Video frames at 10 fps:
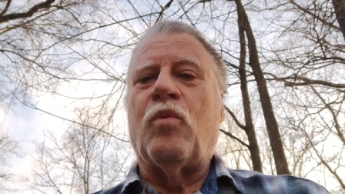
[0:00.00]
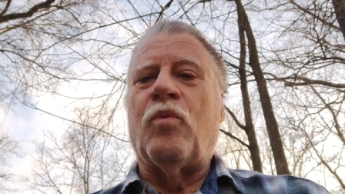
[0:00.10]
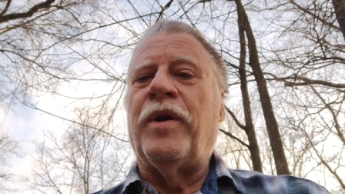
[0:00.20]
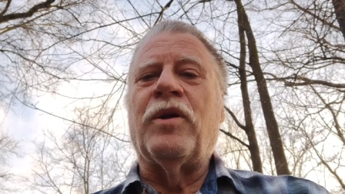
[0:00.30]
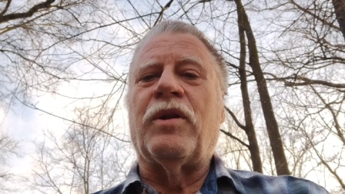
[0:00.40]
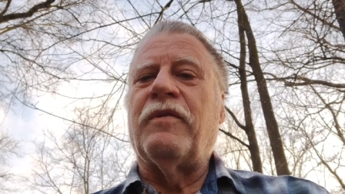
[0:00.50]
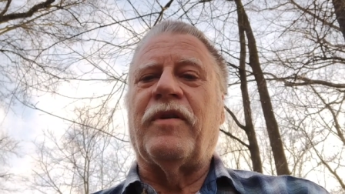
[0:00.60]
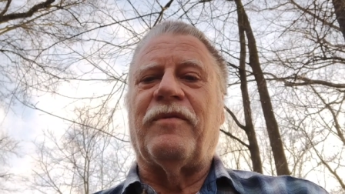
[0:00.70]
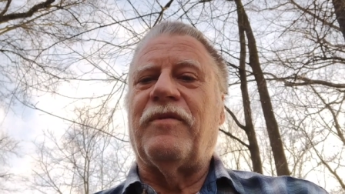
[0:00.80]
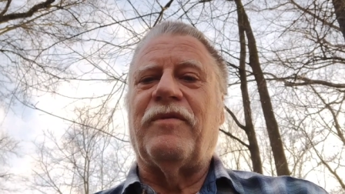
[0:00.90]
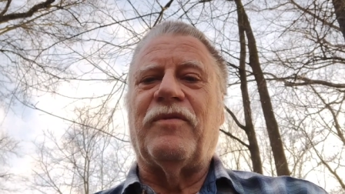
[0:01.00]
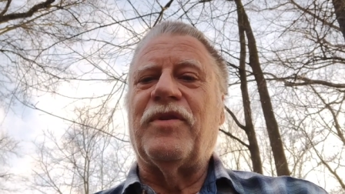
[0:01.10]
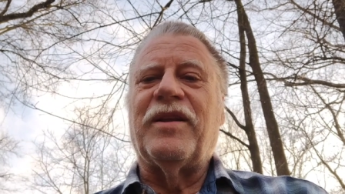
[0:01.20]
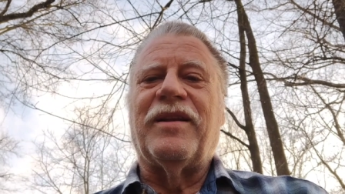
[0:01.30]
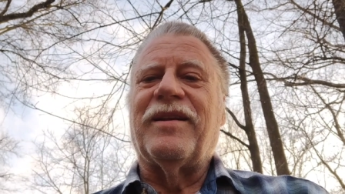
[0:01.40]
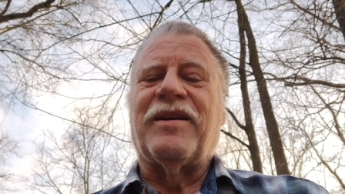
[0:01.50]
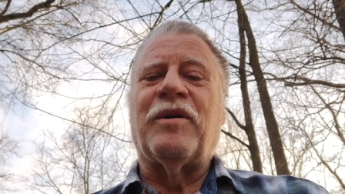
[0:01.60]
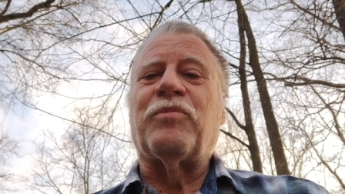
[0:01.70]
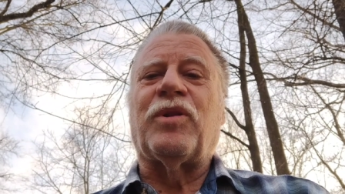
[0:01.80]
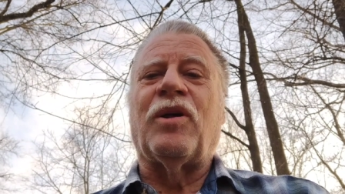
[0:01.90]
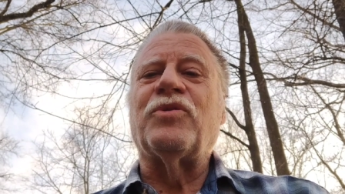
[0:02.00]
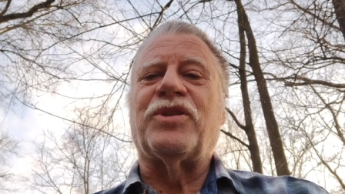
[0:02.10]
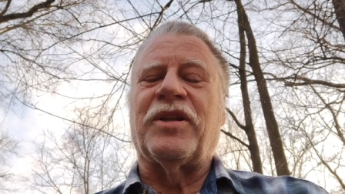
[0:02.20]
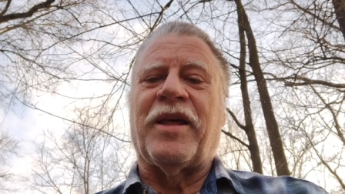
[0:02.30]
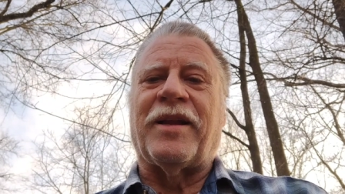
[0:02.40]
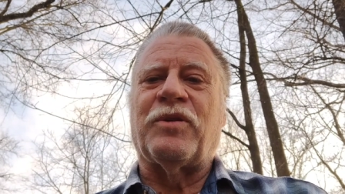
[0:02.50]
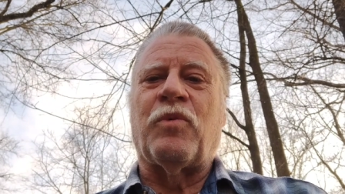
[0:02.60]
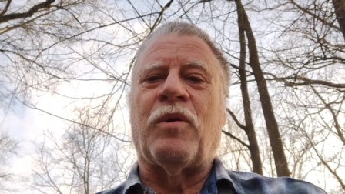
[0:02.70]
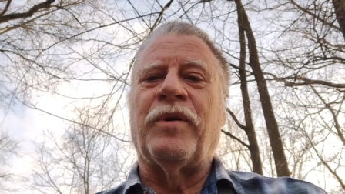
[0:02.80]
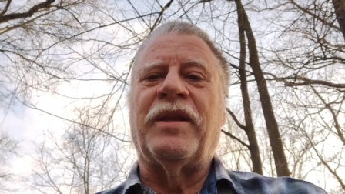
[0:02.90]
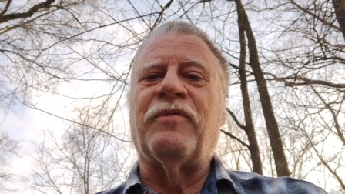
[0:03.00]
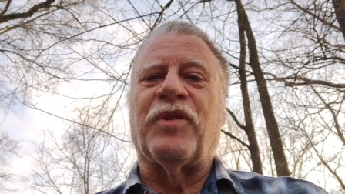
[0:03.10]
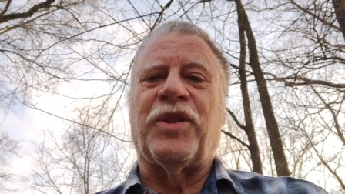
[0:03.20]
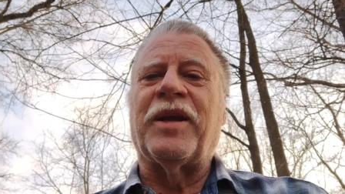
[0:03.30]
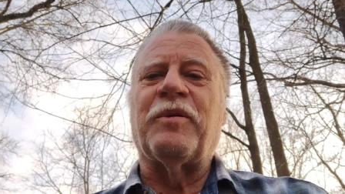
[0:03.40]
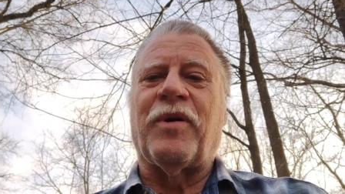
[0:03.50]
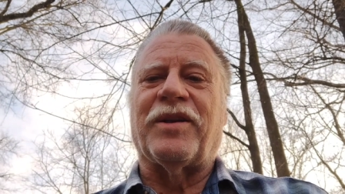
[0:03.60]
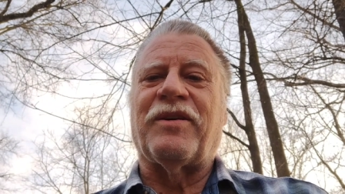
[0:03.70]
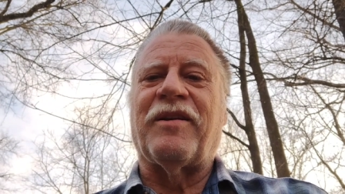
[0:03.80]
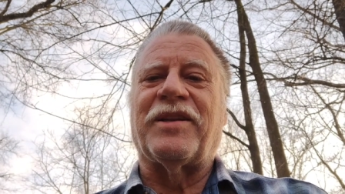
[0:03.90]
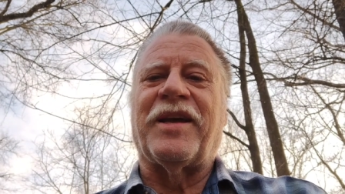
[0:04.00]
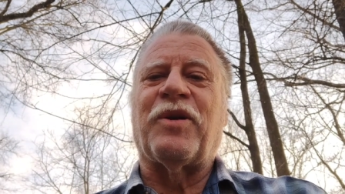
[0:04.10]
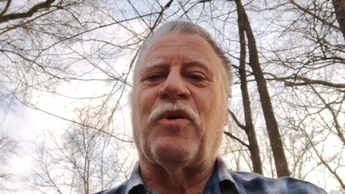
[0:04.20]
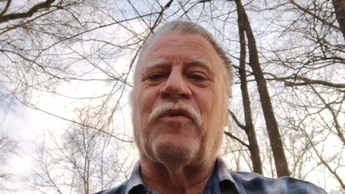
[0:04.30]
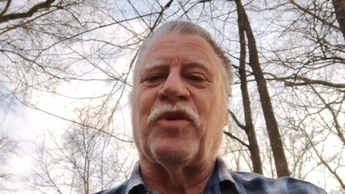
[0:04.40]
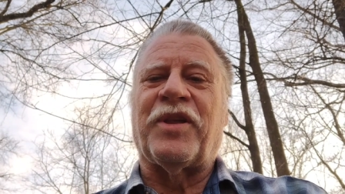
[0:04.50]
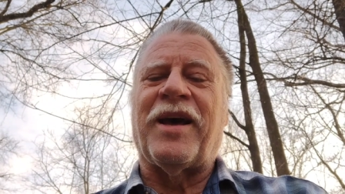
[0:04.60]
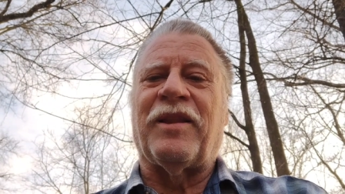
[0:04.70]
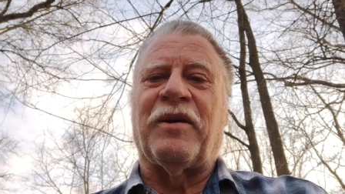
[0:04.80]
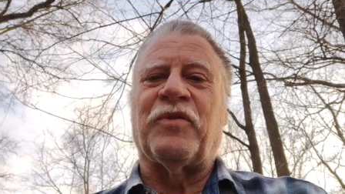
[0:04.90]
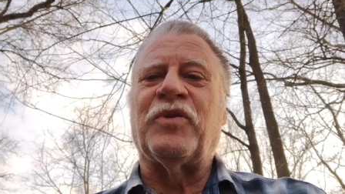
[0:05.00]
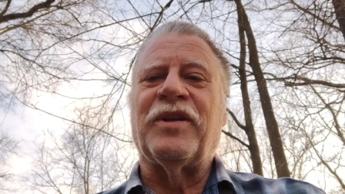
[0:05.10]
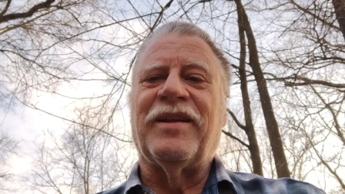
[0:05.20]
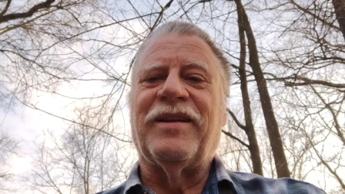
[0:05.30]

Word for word: We don't even come close to that, to where we'd even think about trying to take over at that level.